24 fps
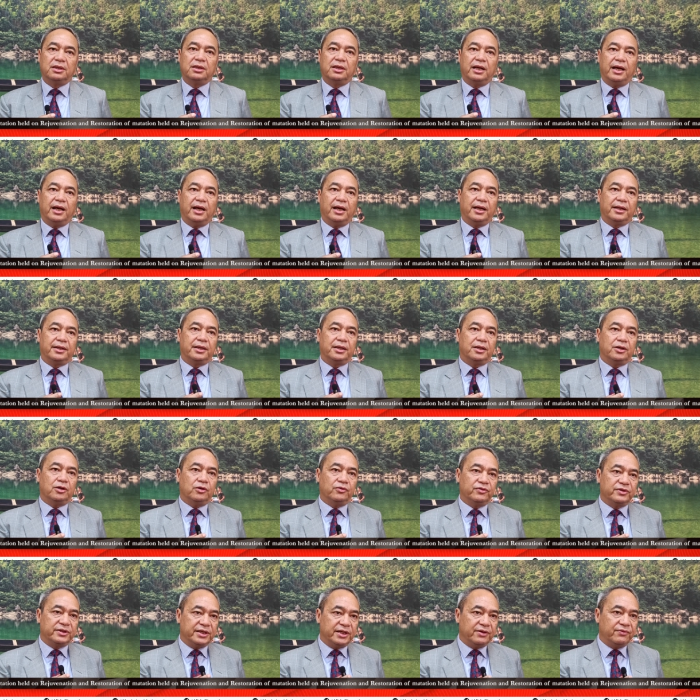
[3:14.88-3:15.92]
And uh,
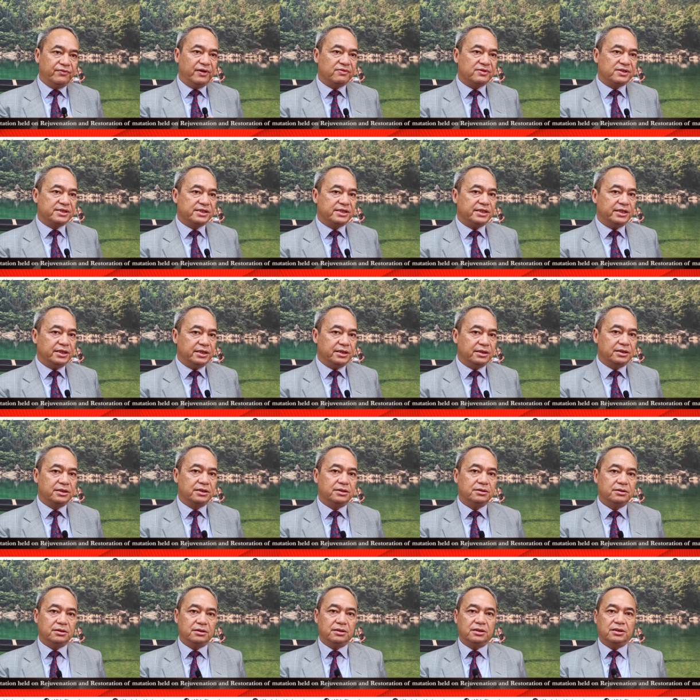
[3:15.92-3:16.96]
over there we have seen
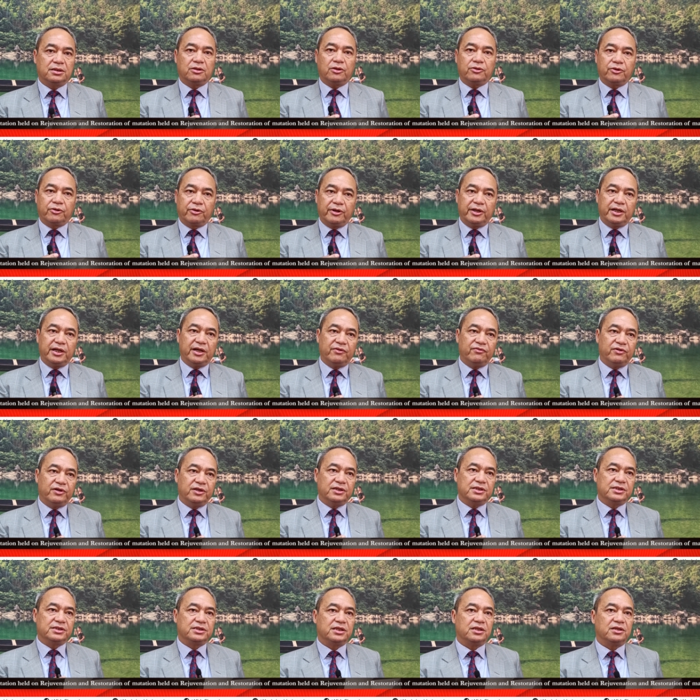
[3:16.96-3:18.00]
uh, concrete
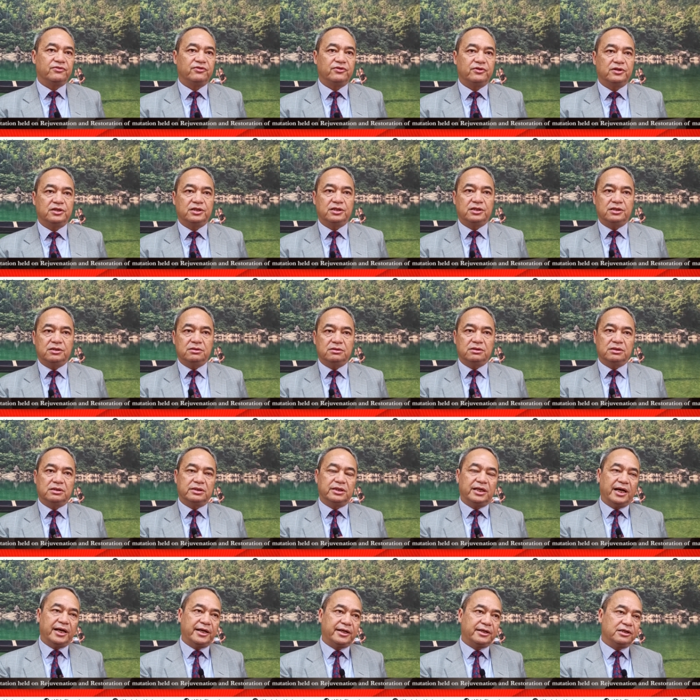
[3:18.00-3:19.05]
evidence of uh,
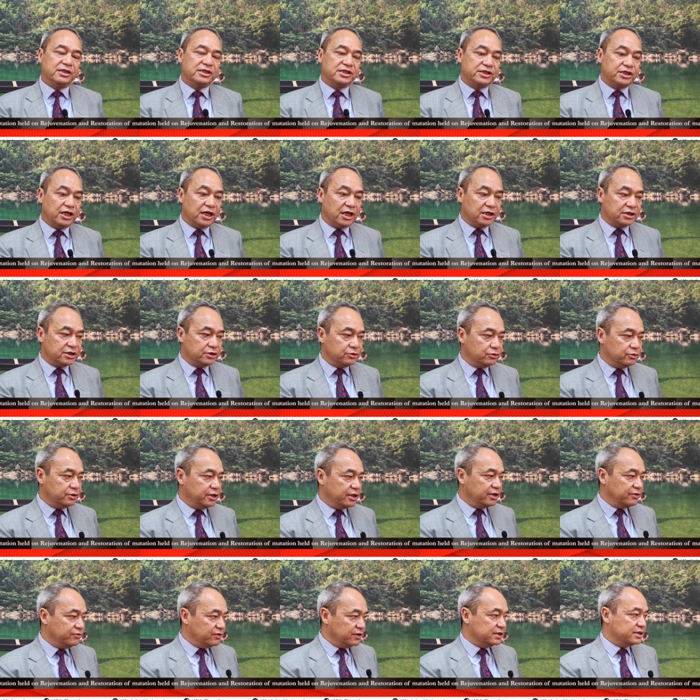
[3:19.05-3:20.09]
direct discharge into the
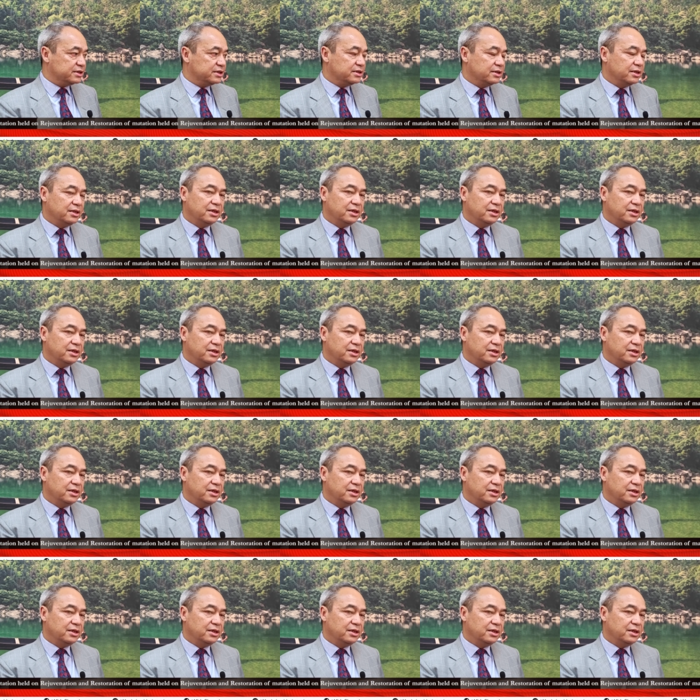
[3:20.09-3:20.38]
rivers.